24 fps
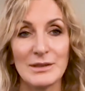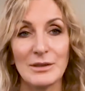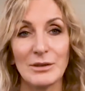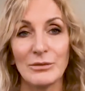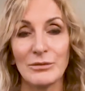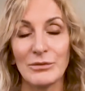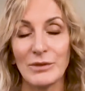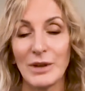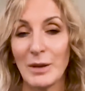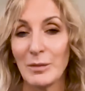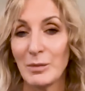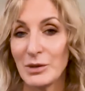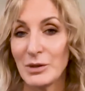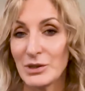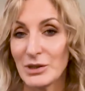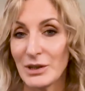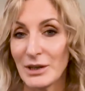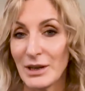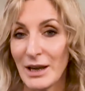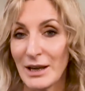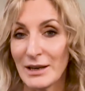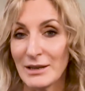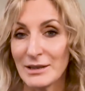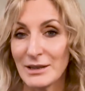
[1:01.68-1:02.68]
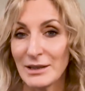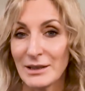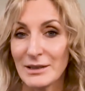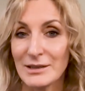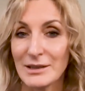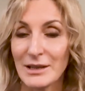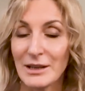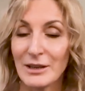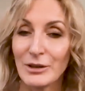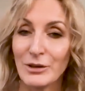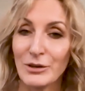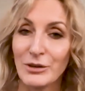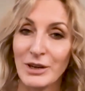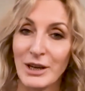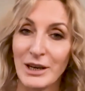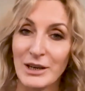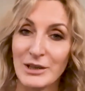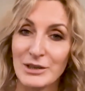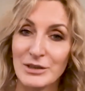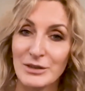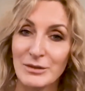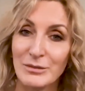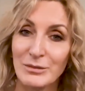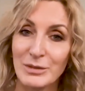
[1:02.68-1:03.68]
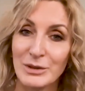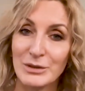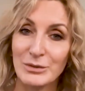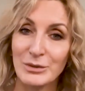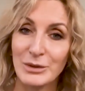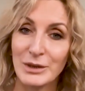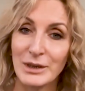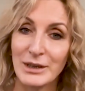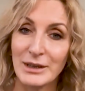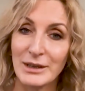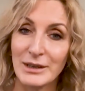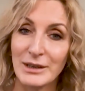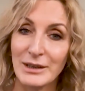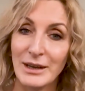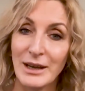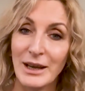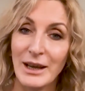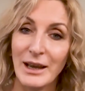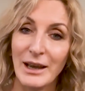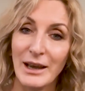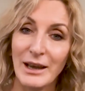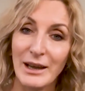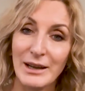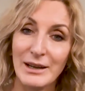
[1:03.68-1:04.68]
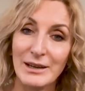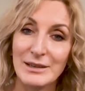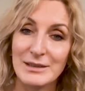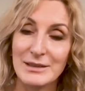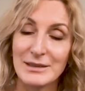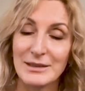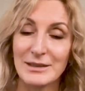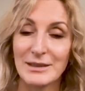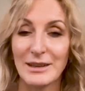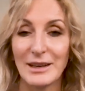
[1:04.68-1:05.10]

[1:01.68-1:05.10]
of epigenetics and connection between health,